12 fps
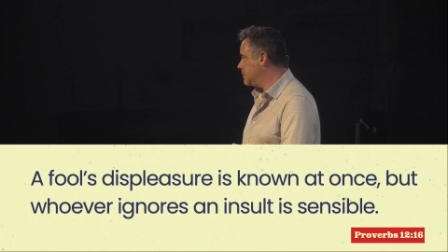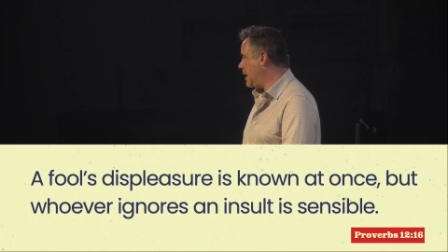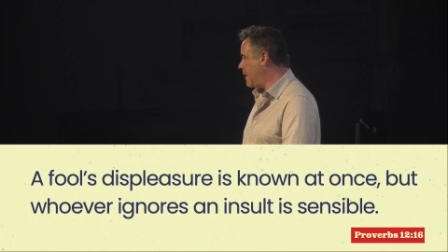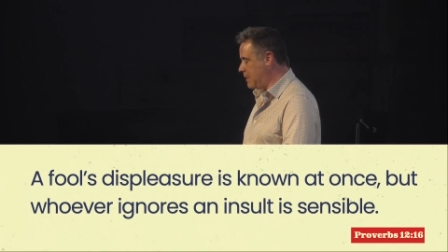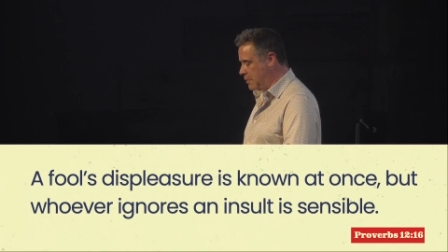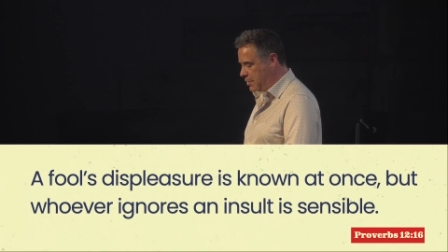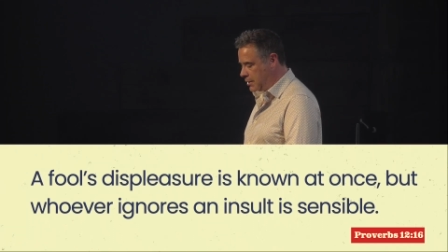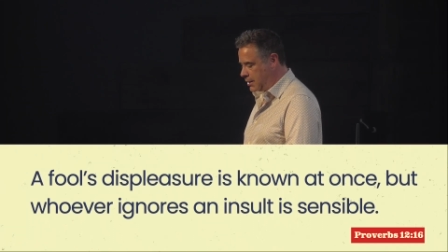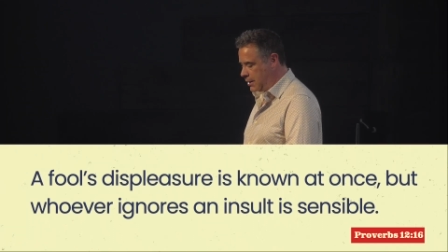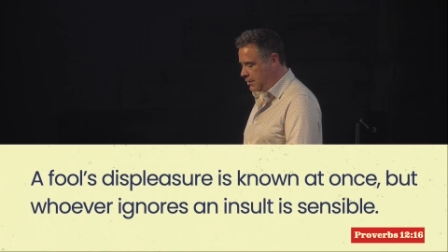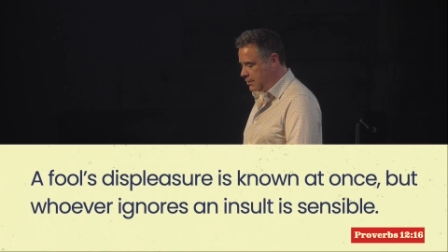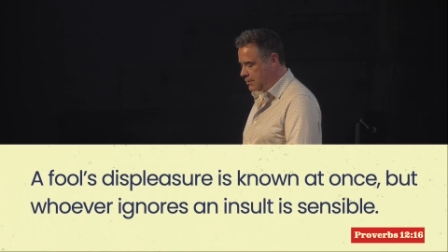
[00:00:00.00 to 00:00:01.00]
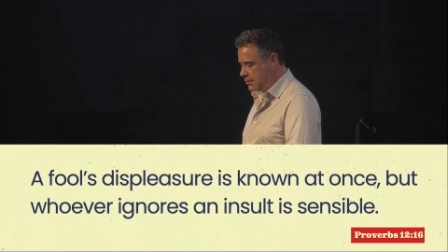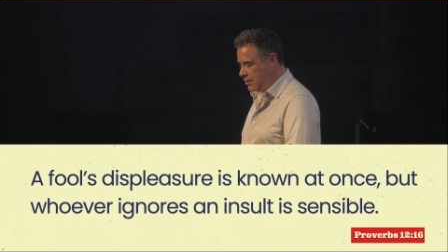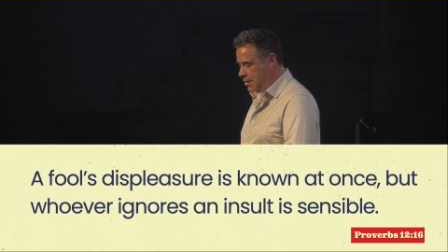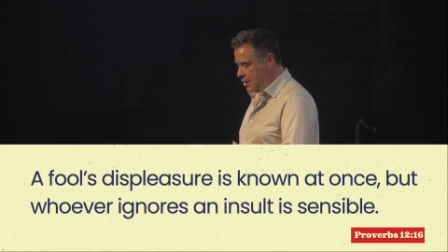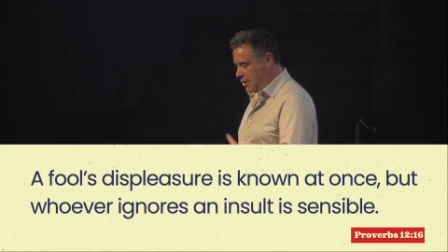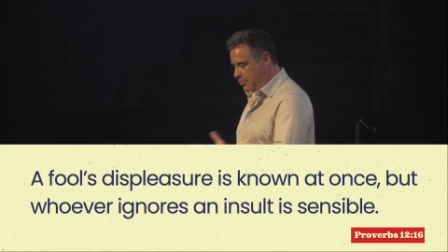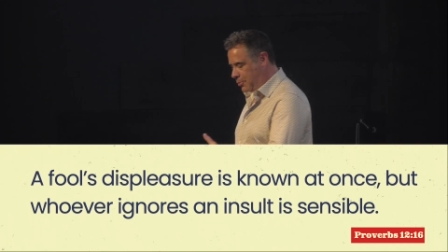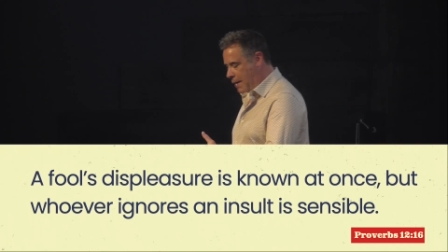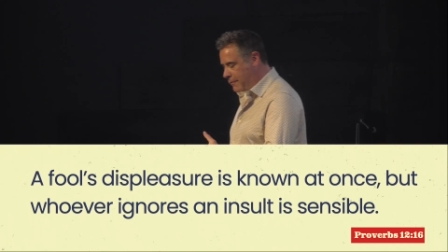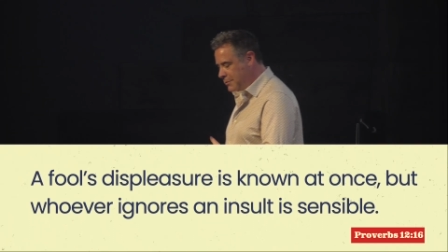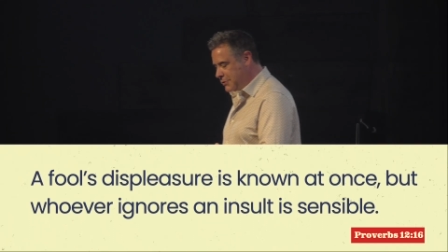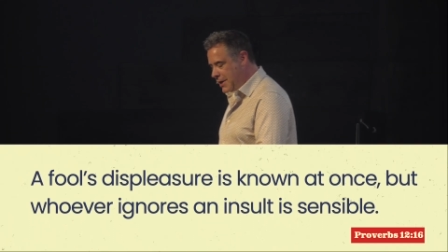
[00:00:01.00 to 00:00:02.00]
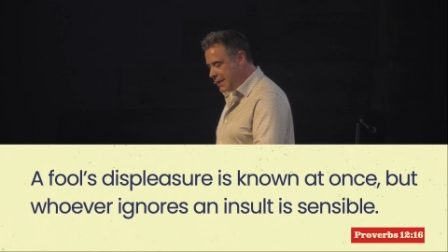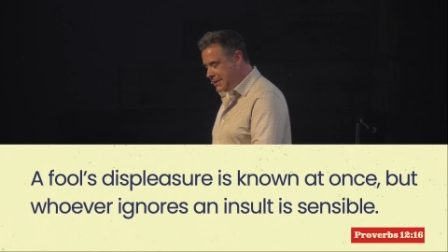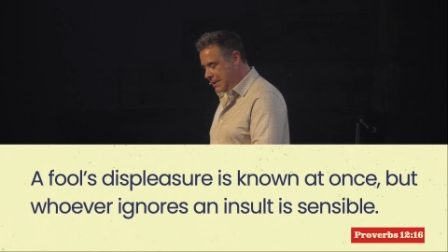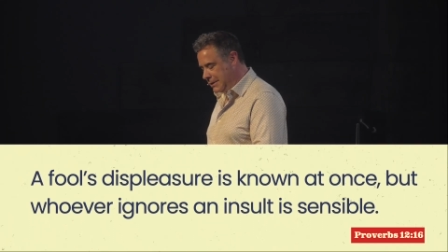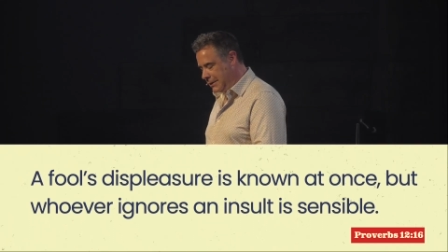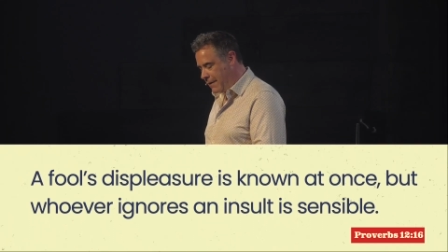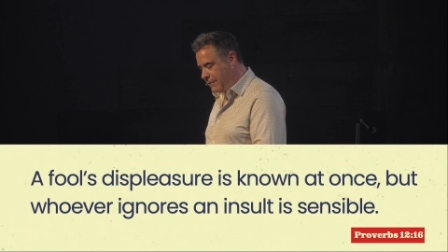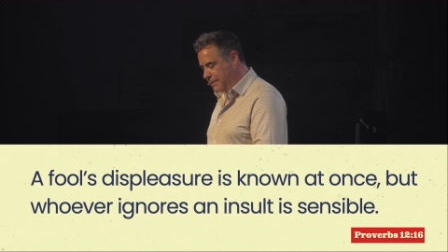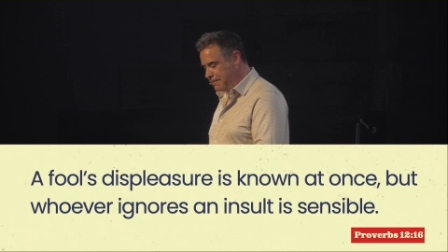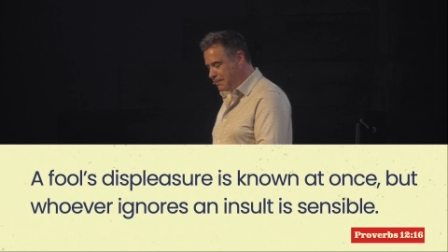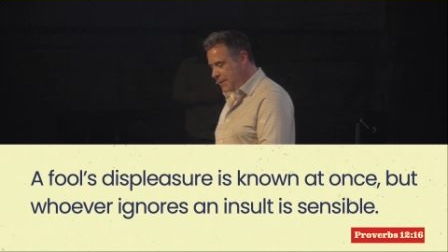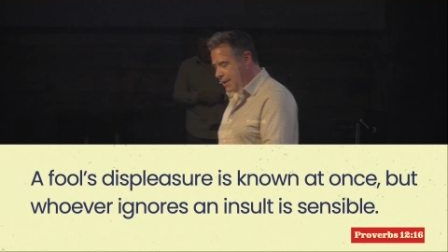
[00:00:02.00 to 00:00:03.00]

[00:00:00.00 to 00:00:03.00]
we have the ability. Proverbs 19:11